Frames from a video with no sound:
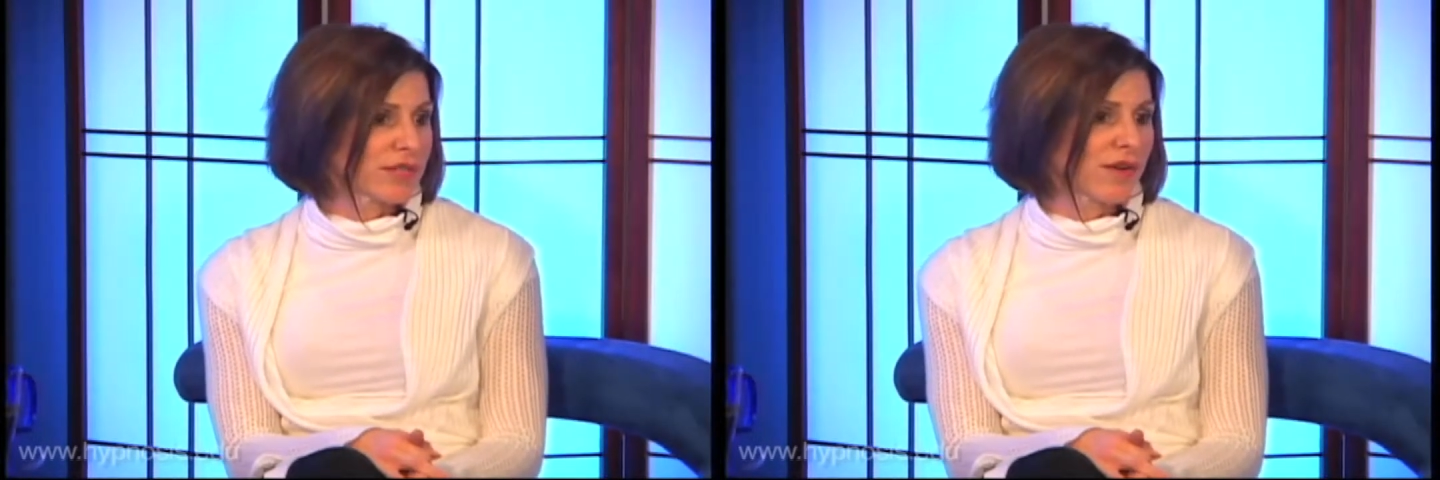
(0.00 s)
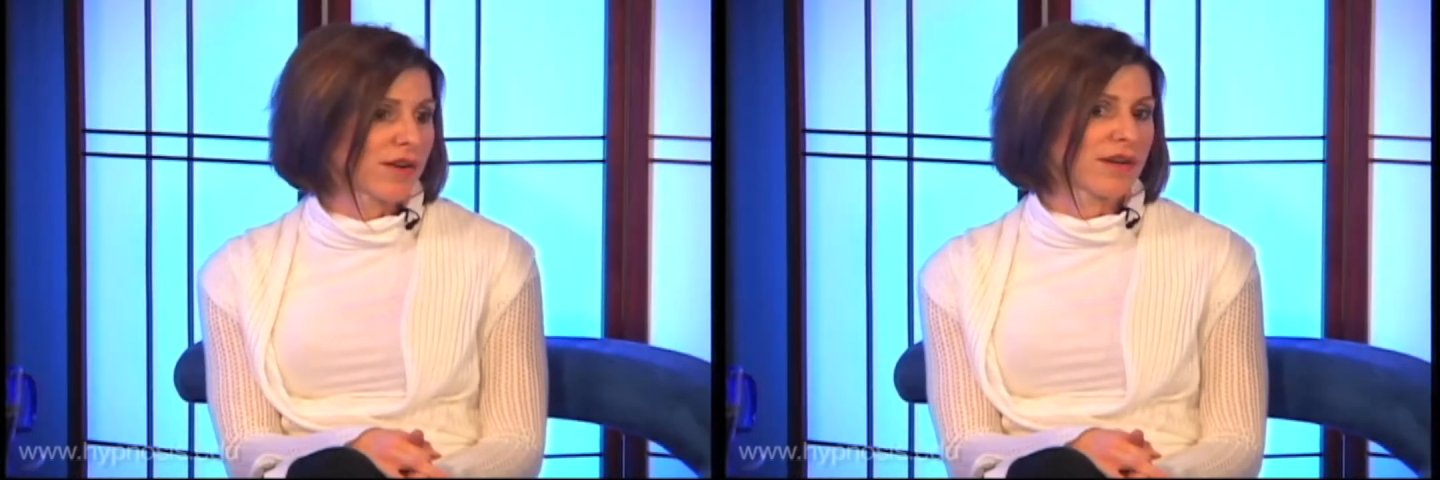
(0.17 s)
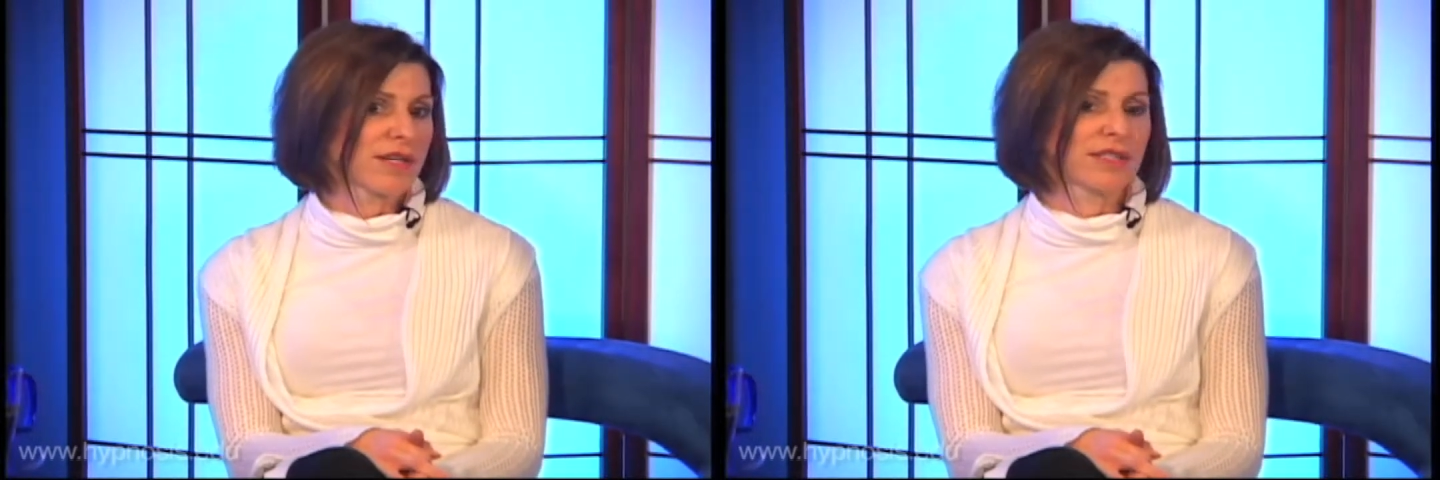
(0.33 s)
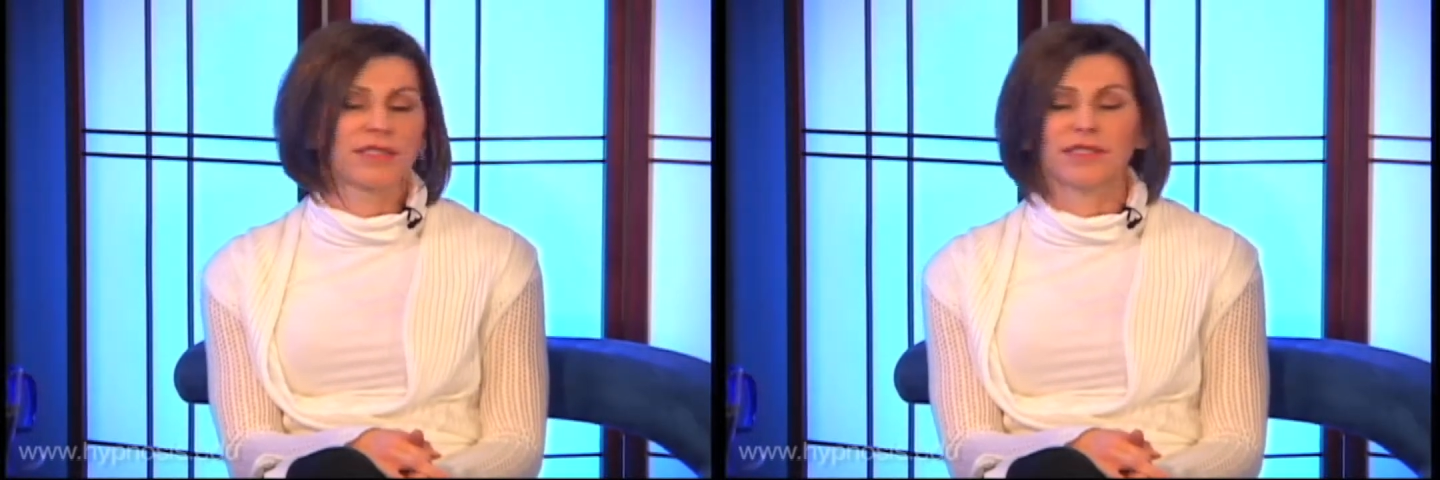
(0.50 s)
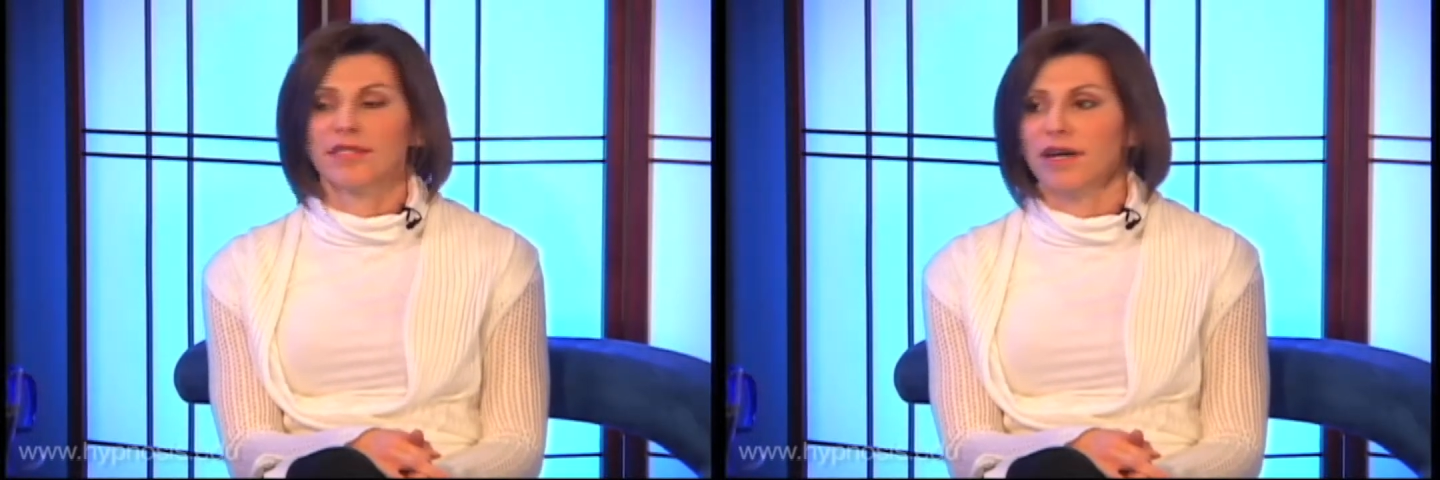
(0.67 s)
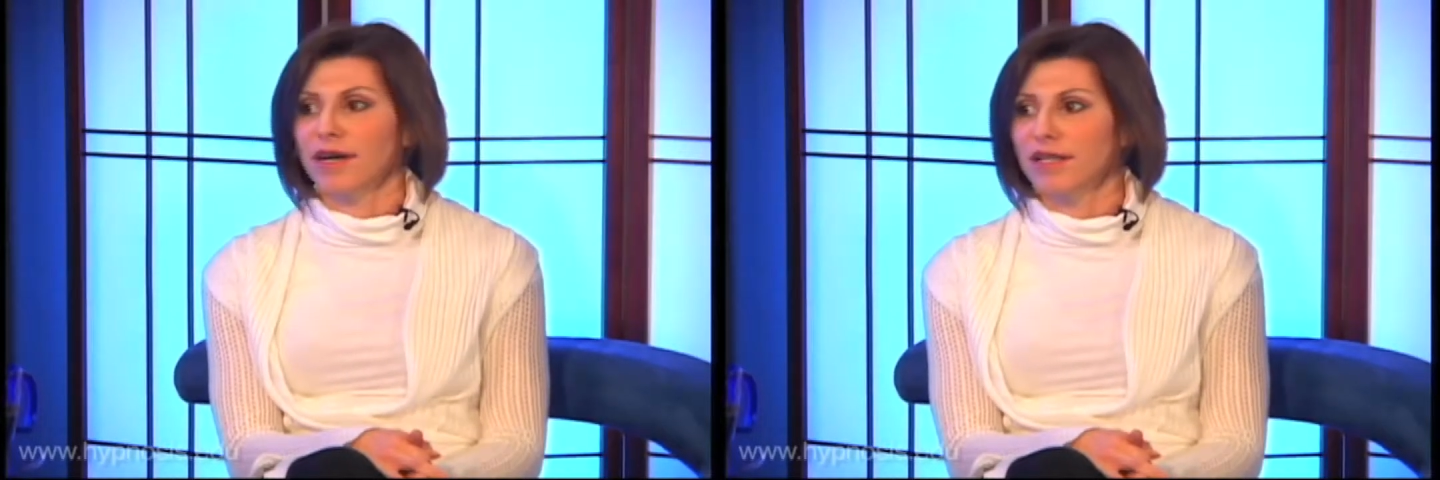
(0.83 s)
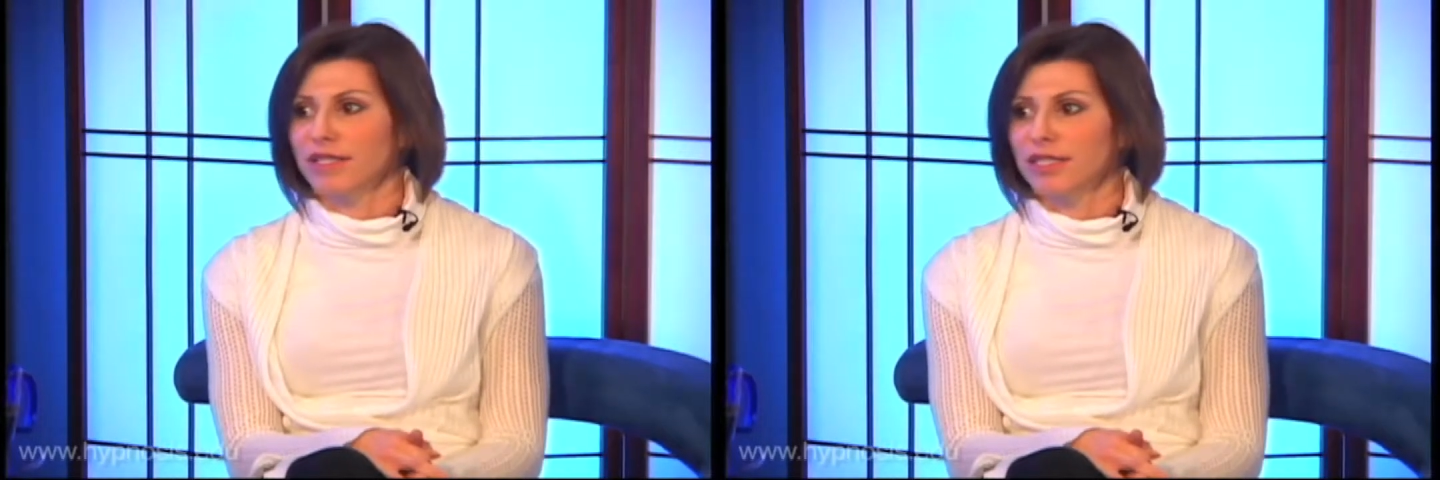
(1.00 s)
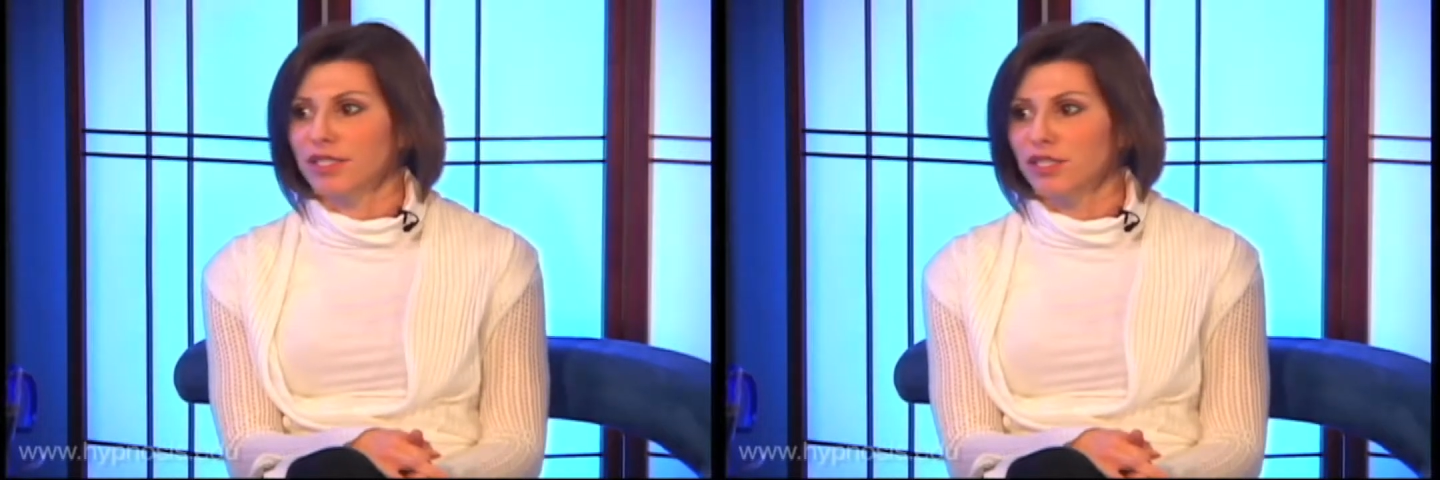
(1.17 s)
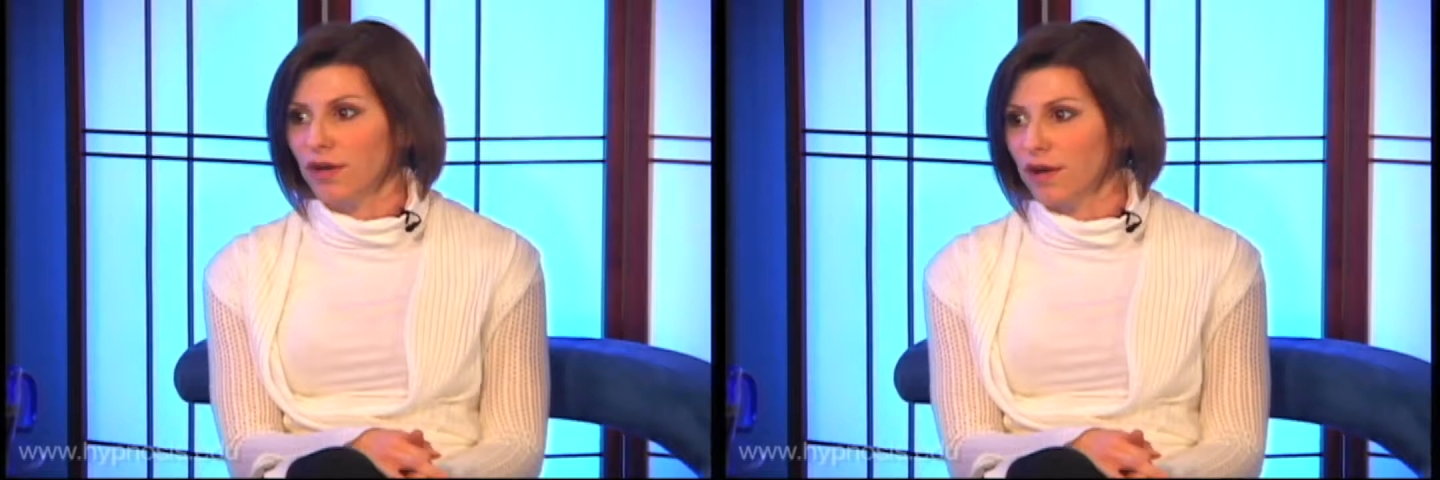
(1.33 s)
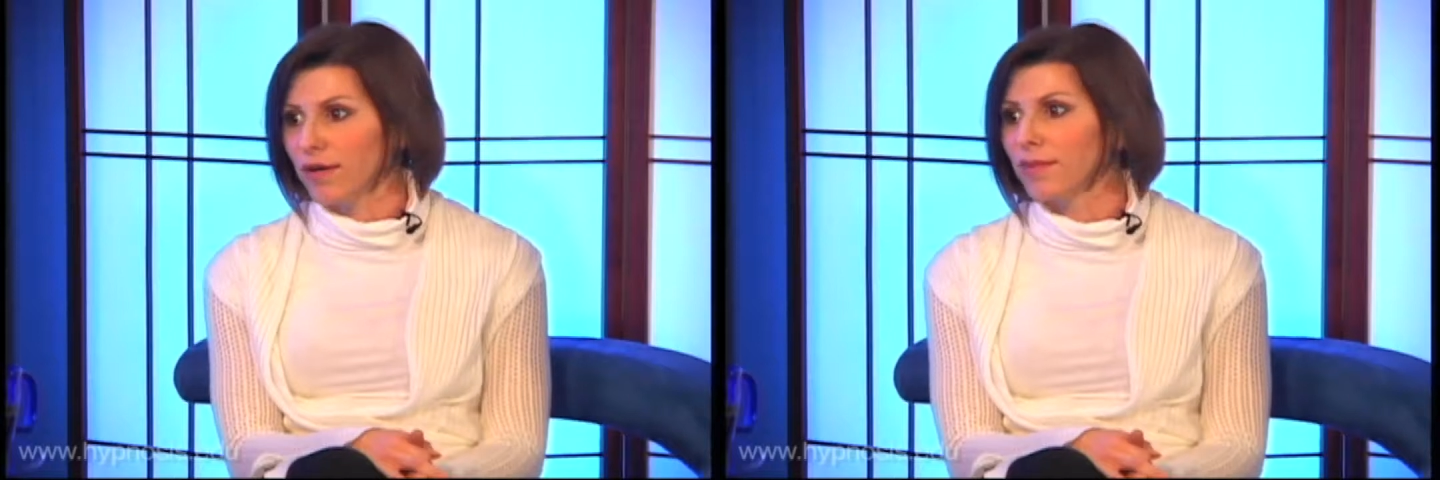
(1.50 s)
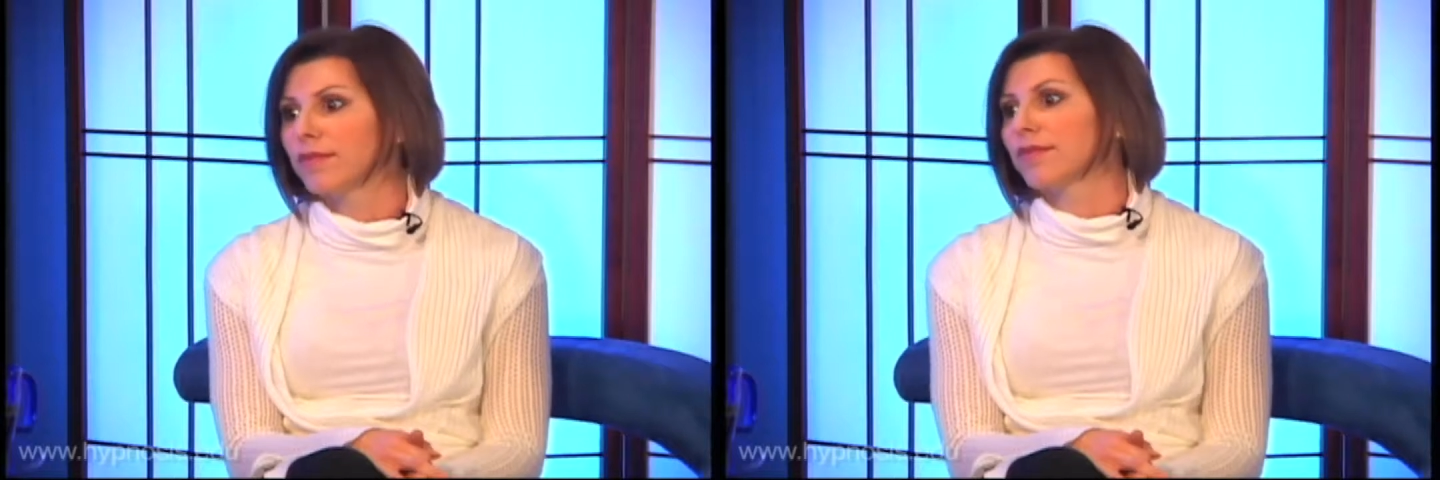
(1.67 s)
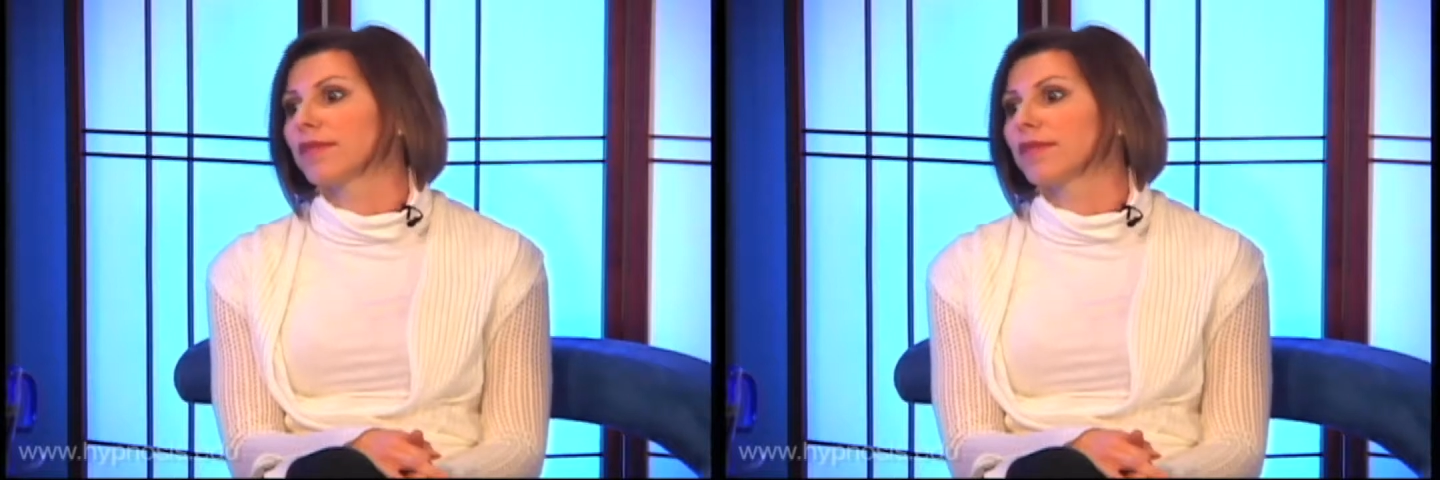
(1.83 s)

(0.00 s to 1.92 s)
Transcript: on the job